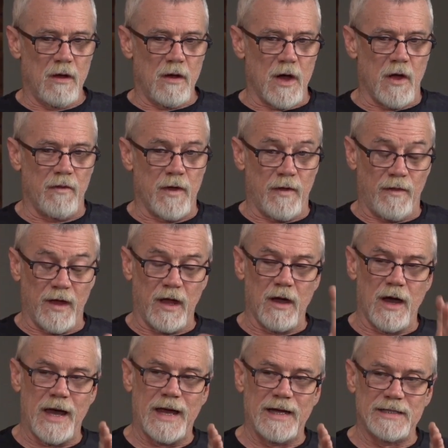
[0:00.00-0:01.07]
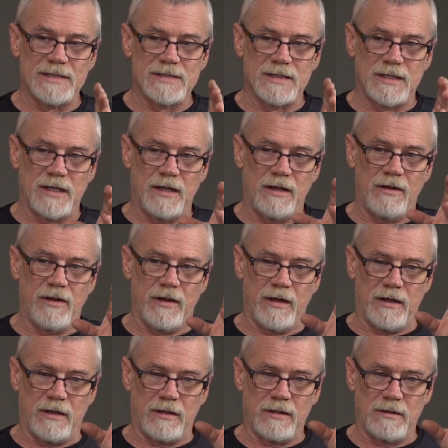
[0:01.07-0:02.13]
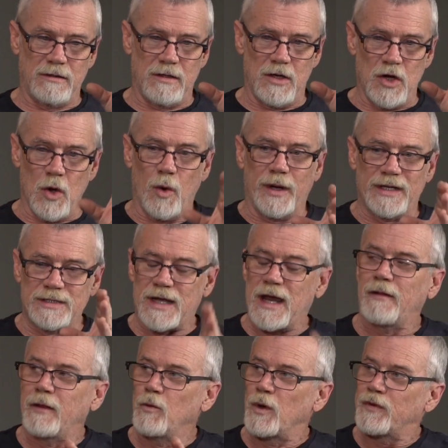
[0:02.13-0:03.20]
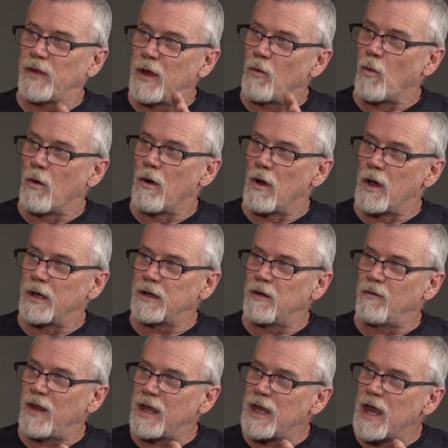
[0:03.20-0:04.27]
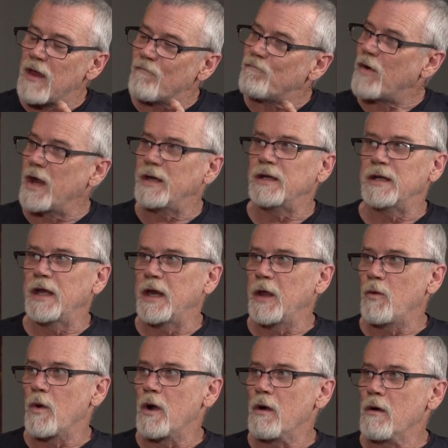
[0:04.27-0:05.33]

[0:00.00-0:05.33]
And then the guys that know exactly what they want and they can't find it anywhere.